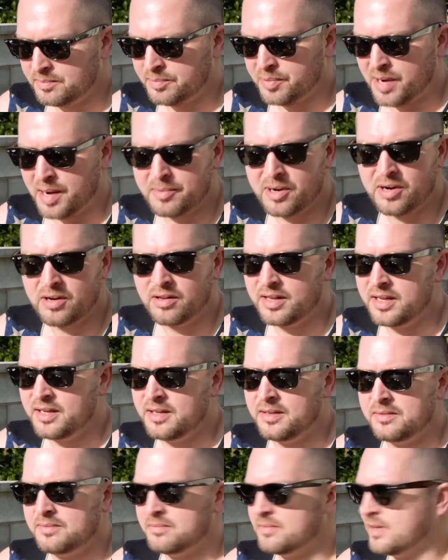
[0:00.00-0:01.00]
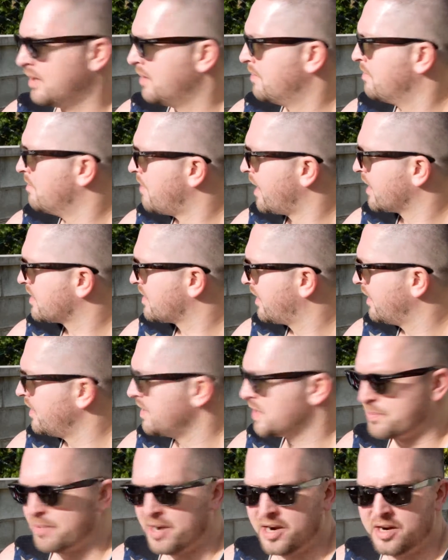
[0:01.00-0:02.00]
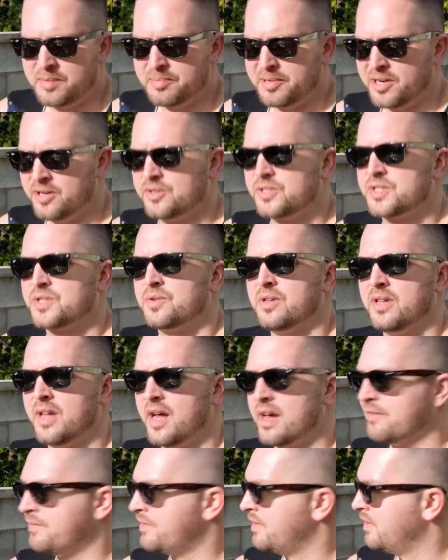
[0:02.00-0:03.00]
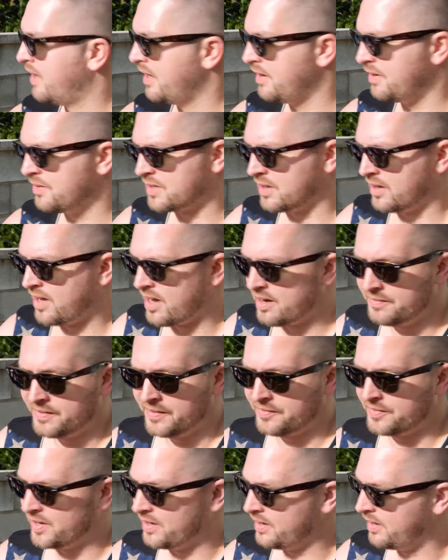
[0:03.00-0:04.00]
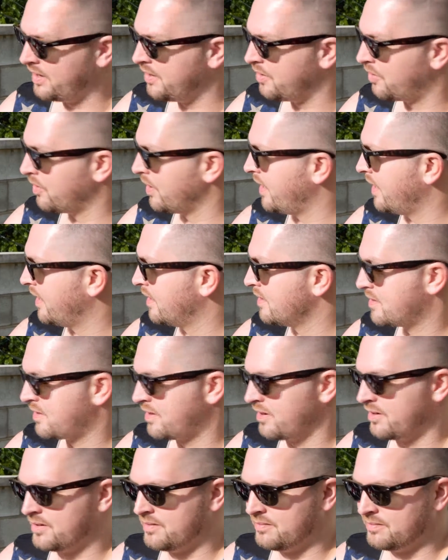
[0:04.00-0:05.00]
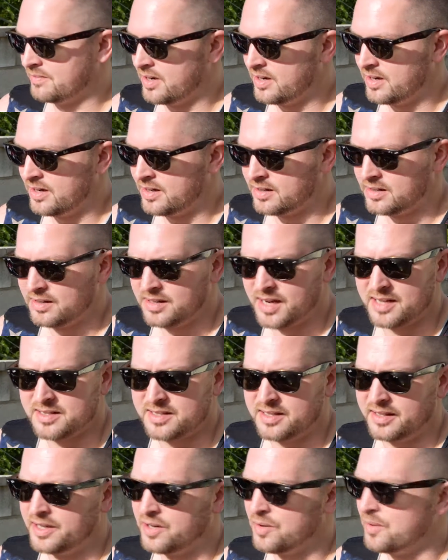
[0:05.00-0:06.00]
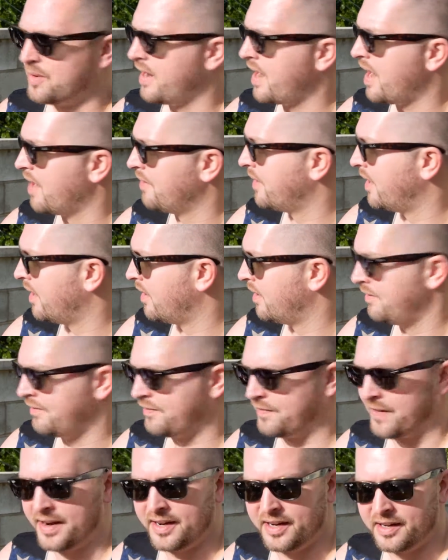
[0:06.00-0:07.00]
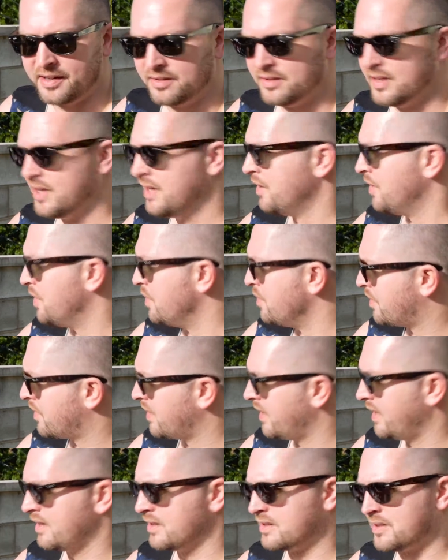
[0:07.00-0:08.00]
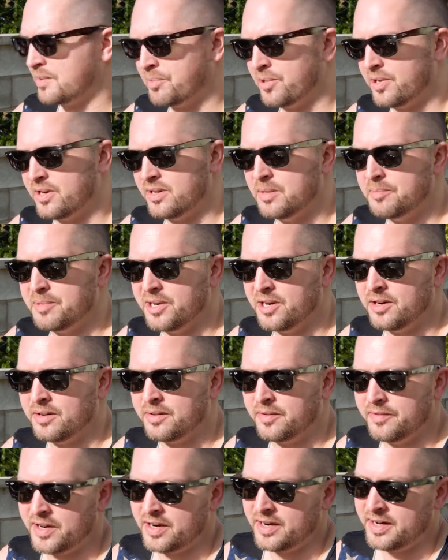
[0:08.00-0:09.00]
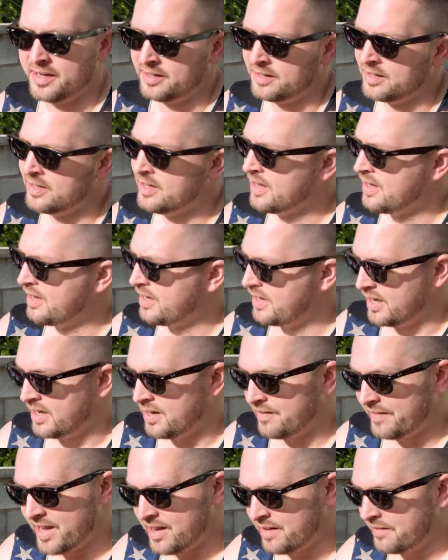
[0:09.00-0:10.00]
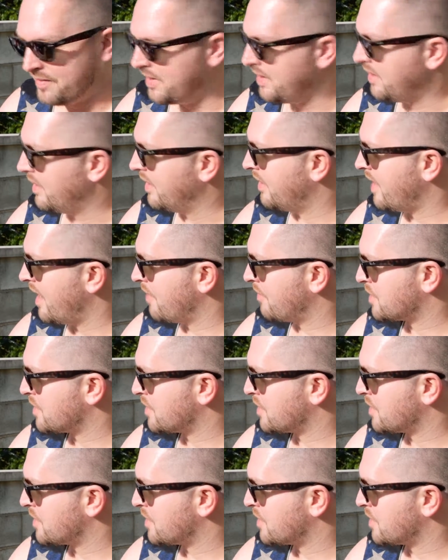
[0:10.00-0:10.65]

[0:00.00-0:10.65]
primarily Mexican-inspired beers, so they use a lot of different ingredients. They're constantly going down there and finding new things to put in the beer. They're very innovative in that